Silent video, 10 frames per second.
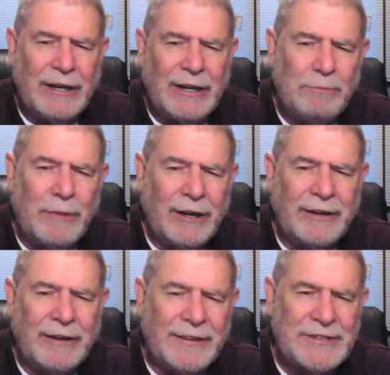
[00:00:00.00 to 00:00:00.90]
A
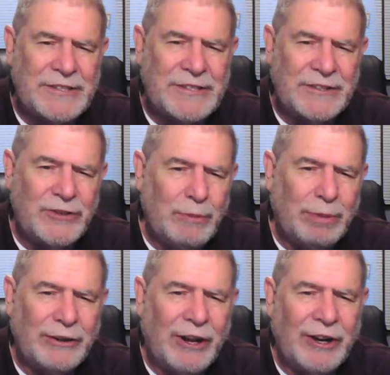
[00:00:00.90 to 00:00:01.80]
mark that says you
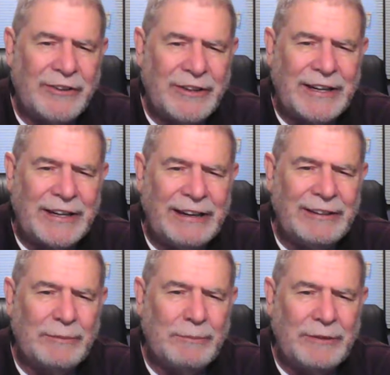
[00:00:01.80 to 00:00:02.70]
belong to the
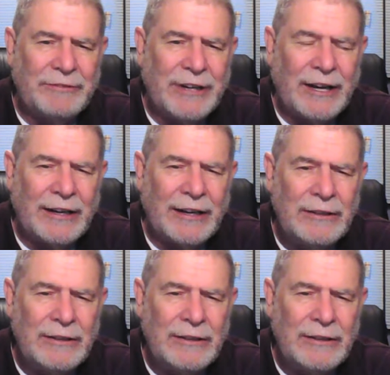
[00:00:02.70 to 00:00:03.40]
kingdom of God.